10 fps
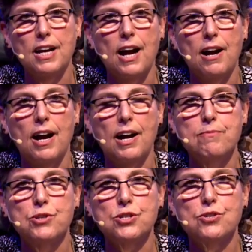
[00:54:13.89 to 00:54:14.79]
I'm
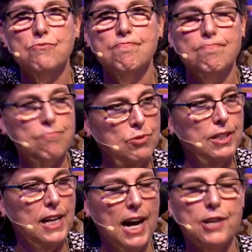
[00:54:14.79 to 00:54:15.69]
just
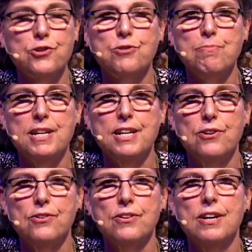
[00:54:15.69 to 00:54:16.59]
really honored to be
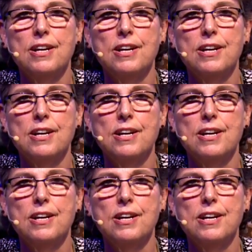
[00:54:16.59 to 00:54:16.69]
here